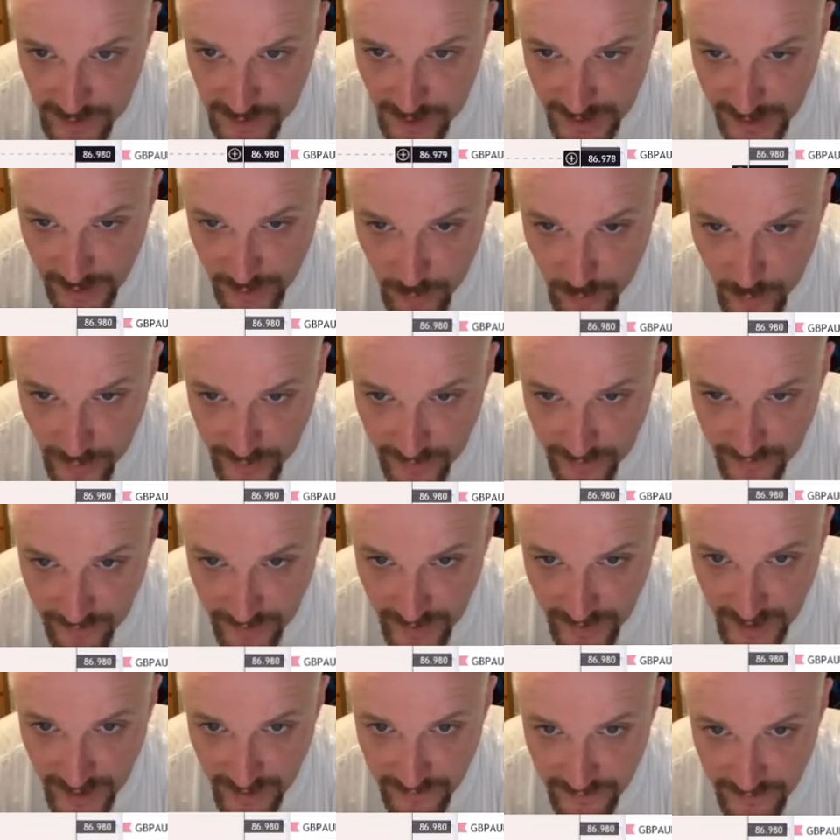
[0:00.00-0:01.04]
Like a 1 to
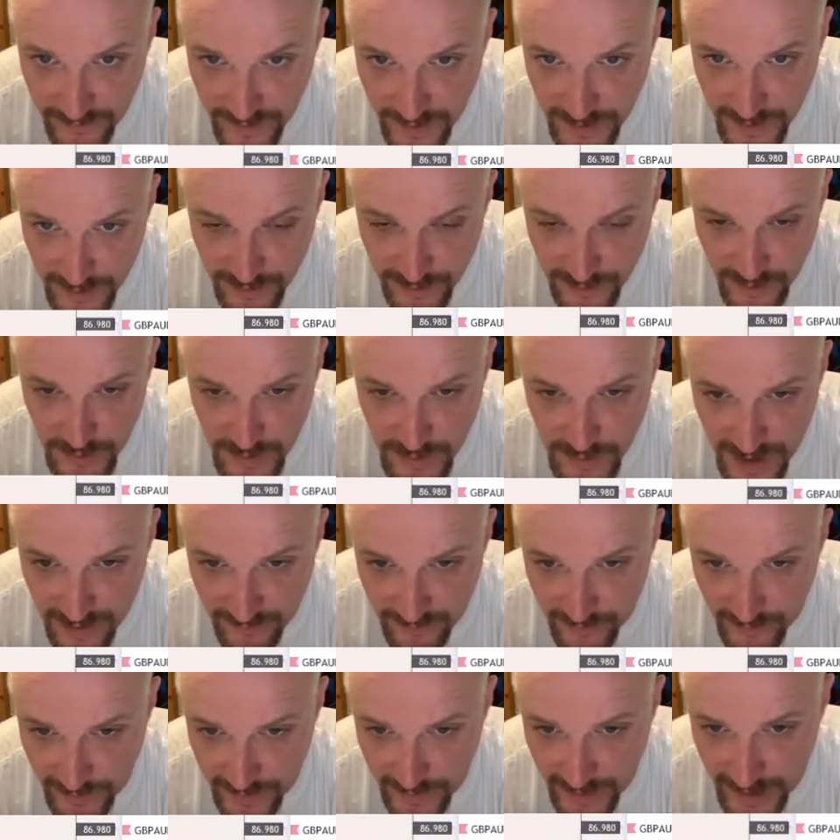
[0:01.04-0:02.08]
5, 2, 7
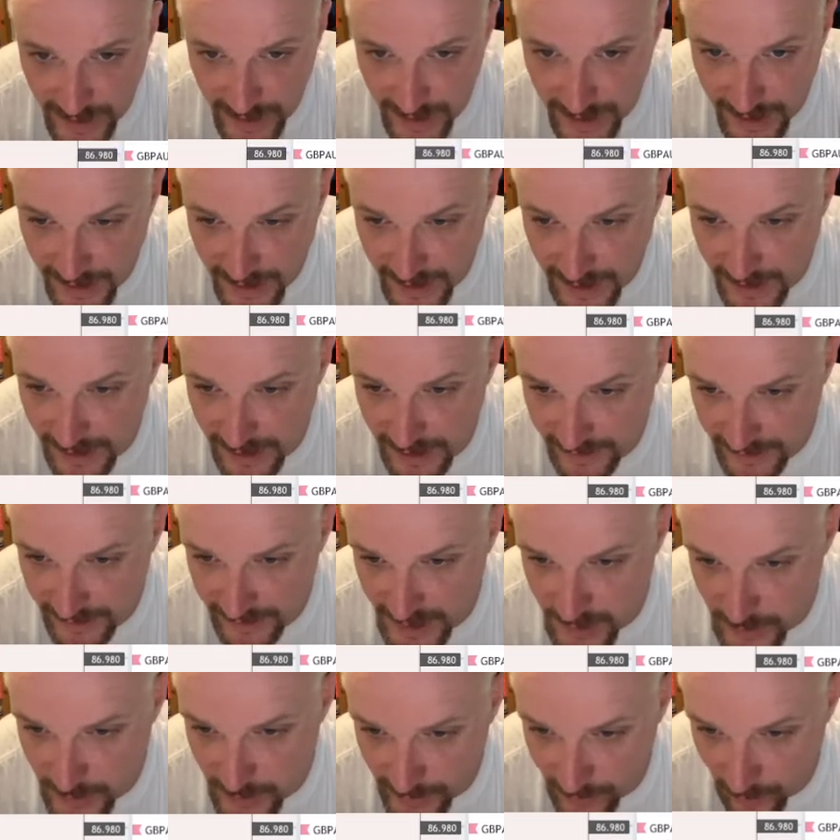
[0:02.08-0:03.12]
on there.
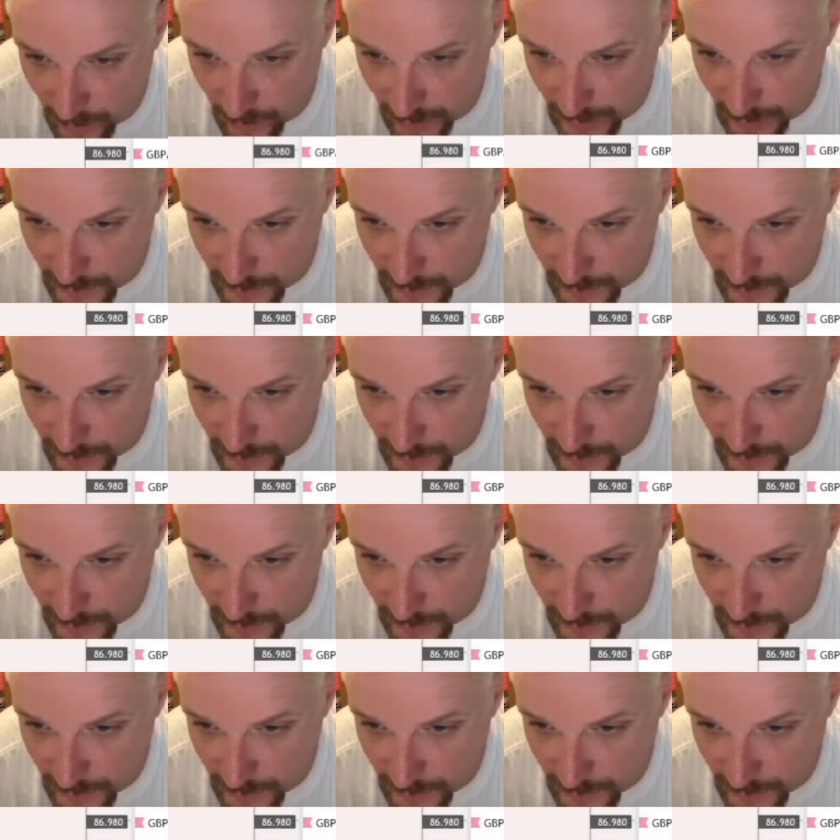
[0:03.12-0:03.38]
This went all the